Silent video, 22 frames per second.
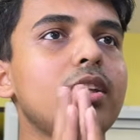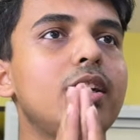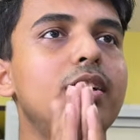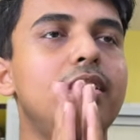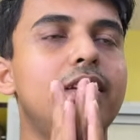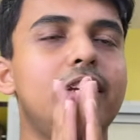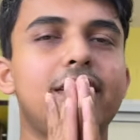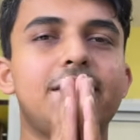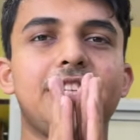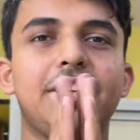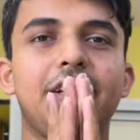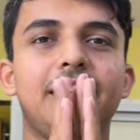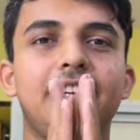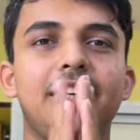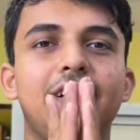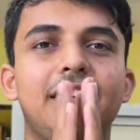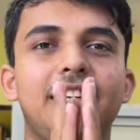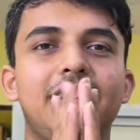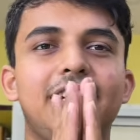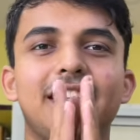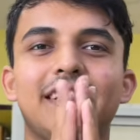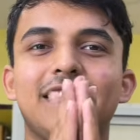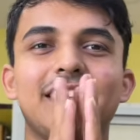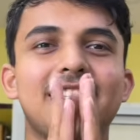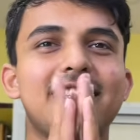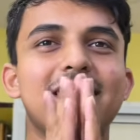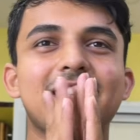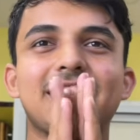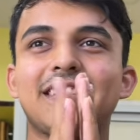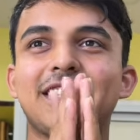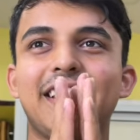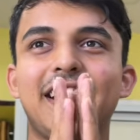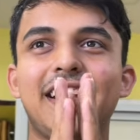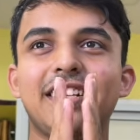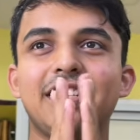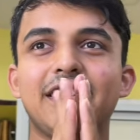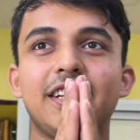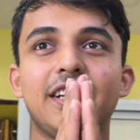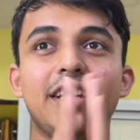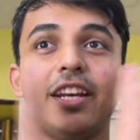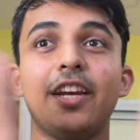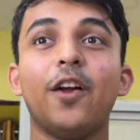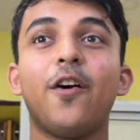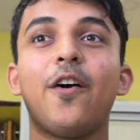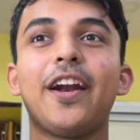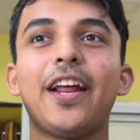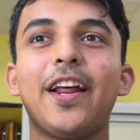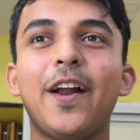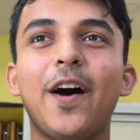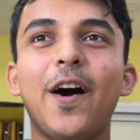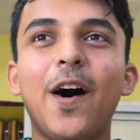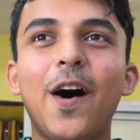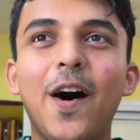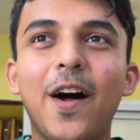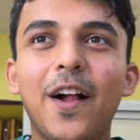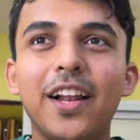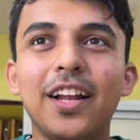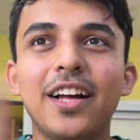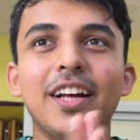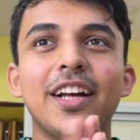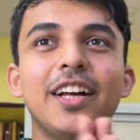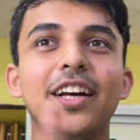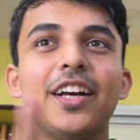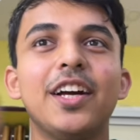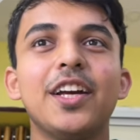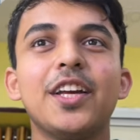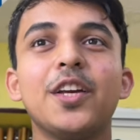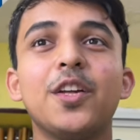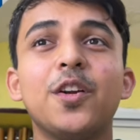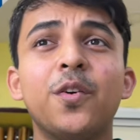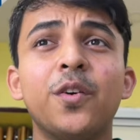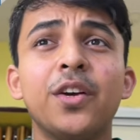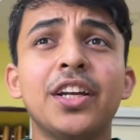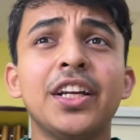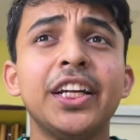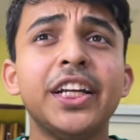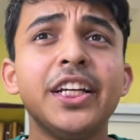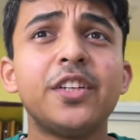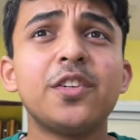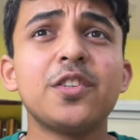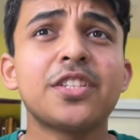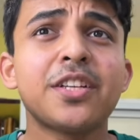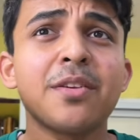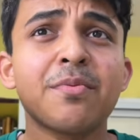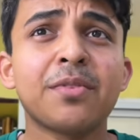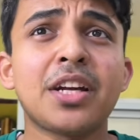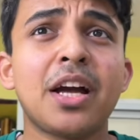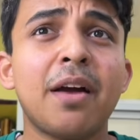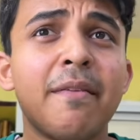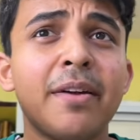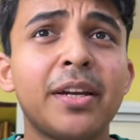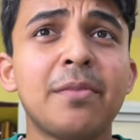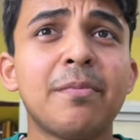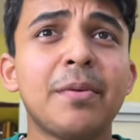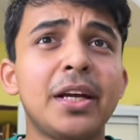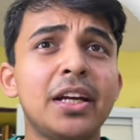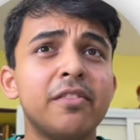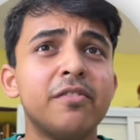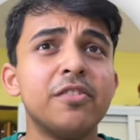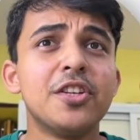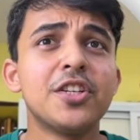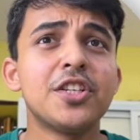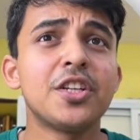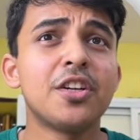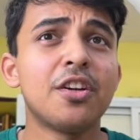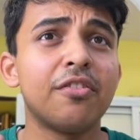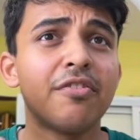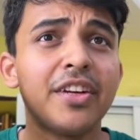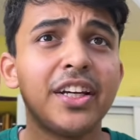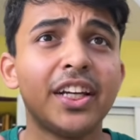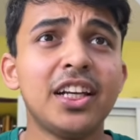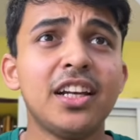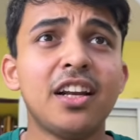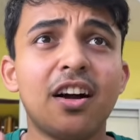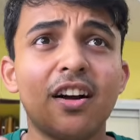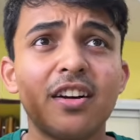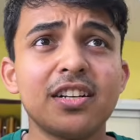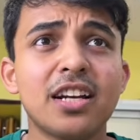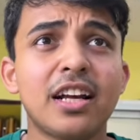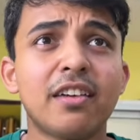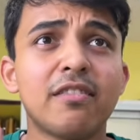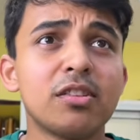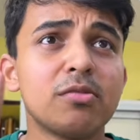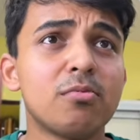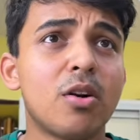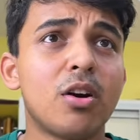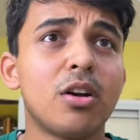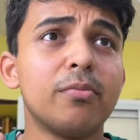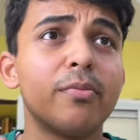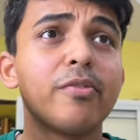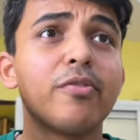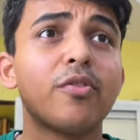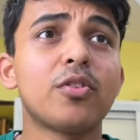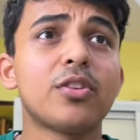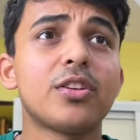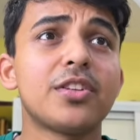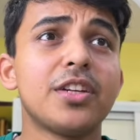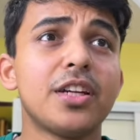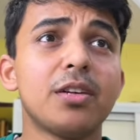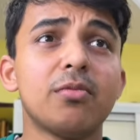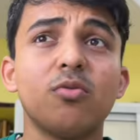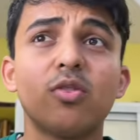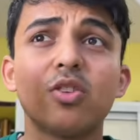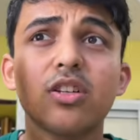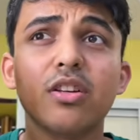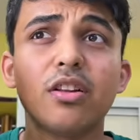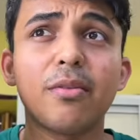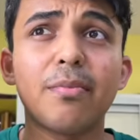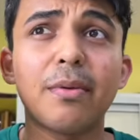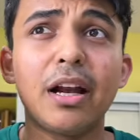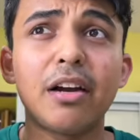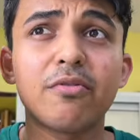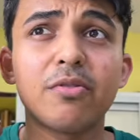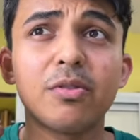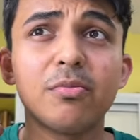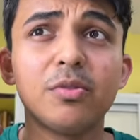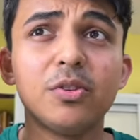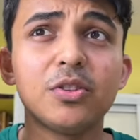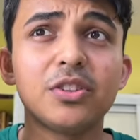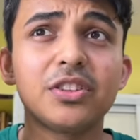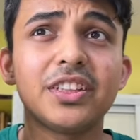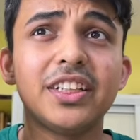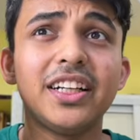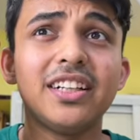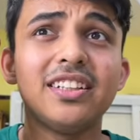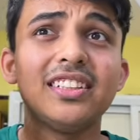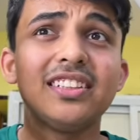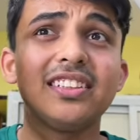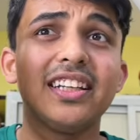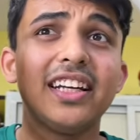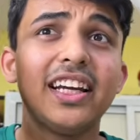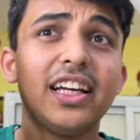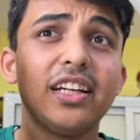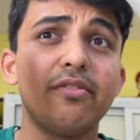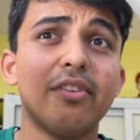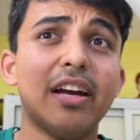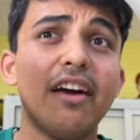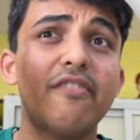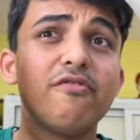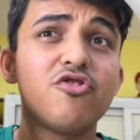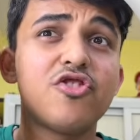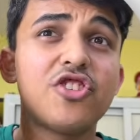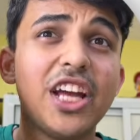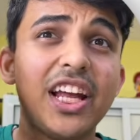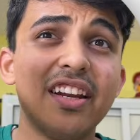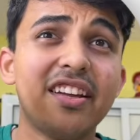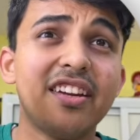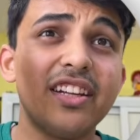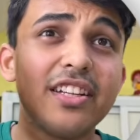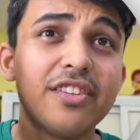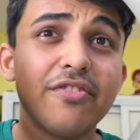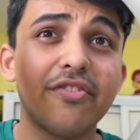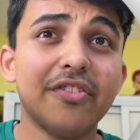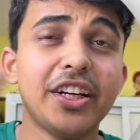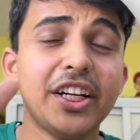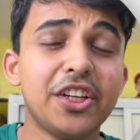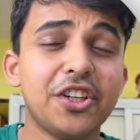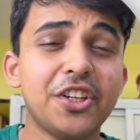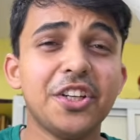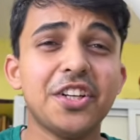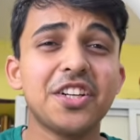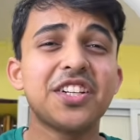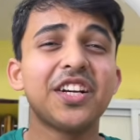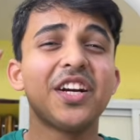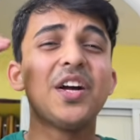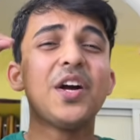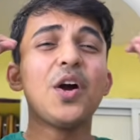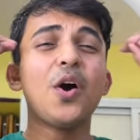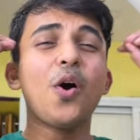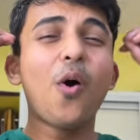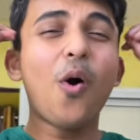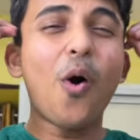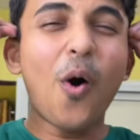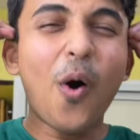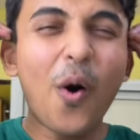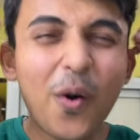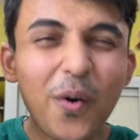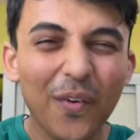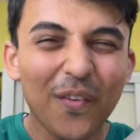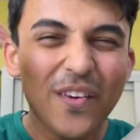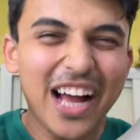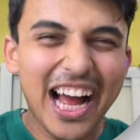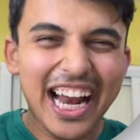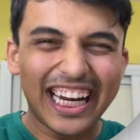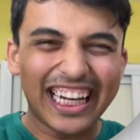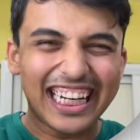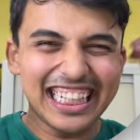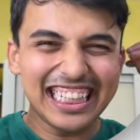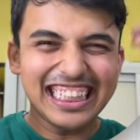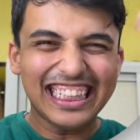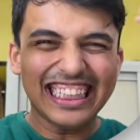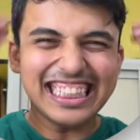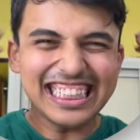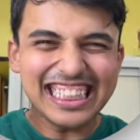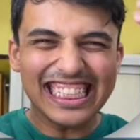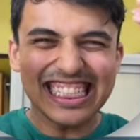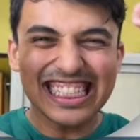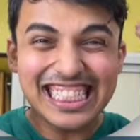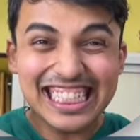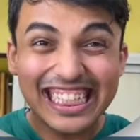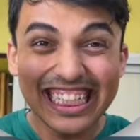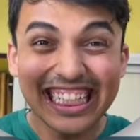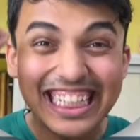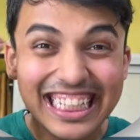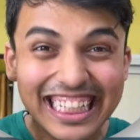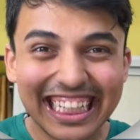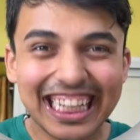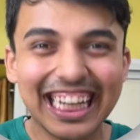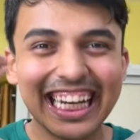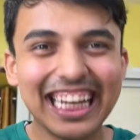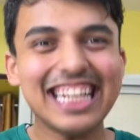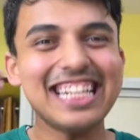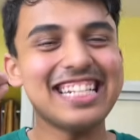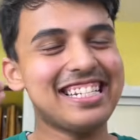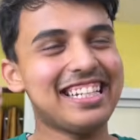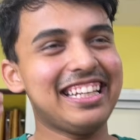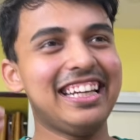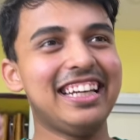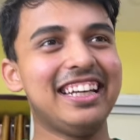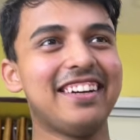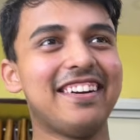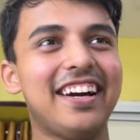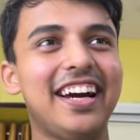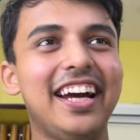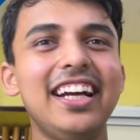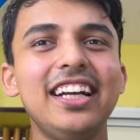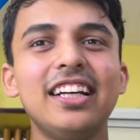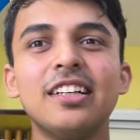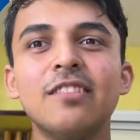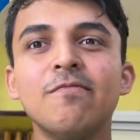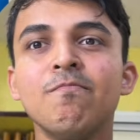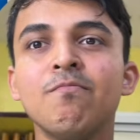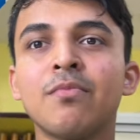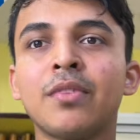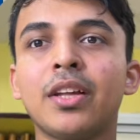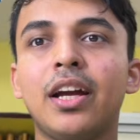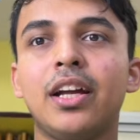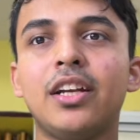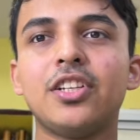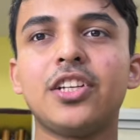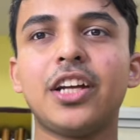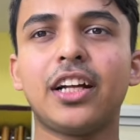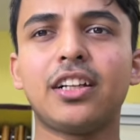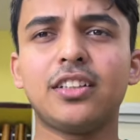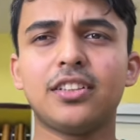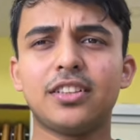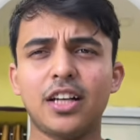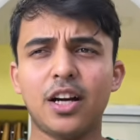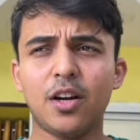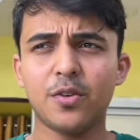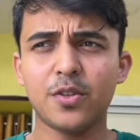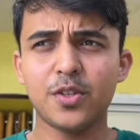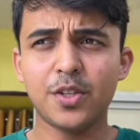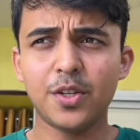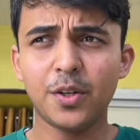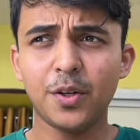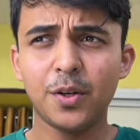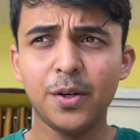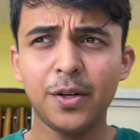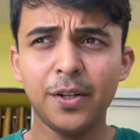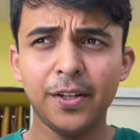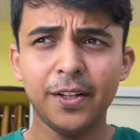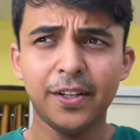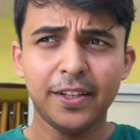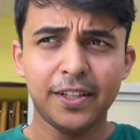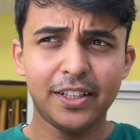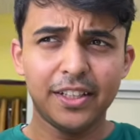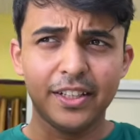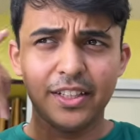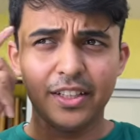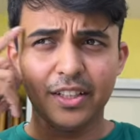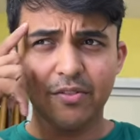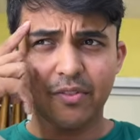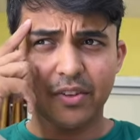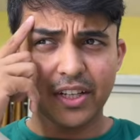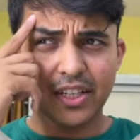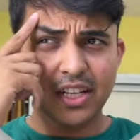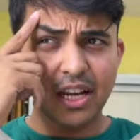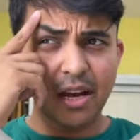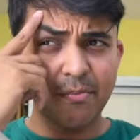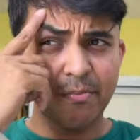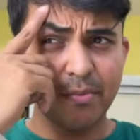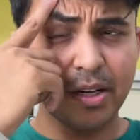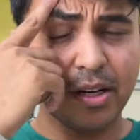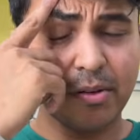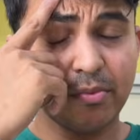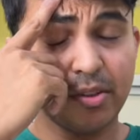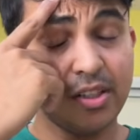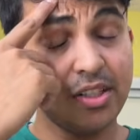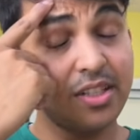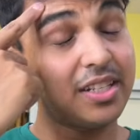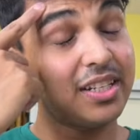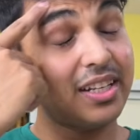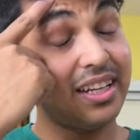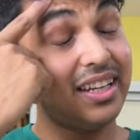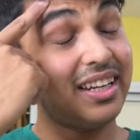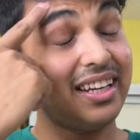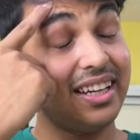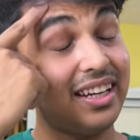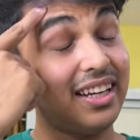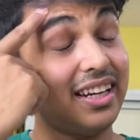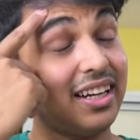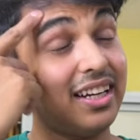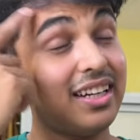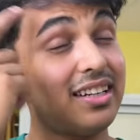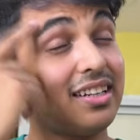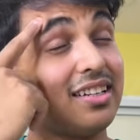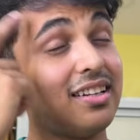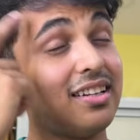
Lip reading: This is crazy. Not at all. You don't need to subscribe any paid version of any large language model before the training. Most of the platform use create these AI have generous free tiers automatically. This is crazy, right? And check this out. So, for example, I'm gonna say,